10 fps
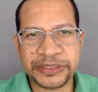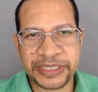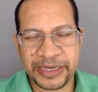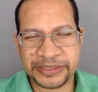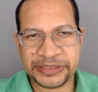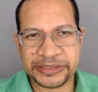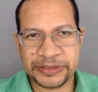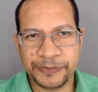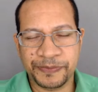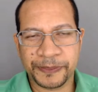test
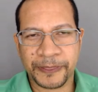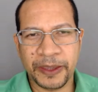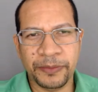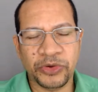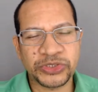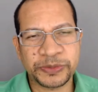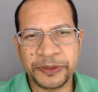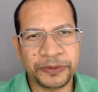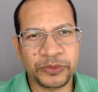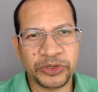most
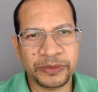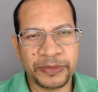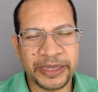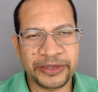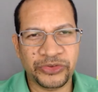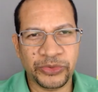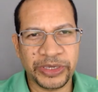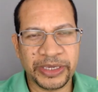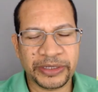people wouldn't mind doing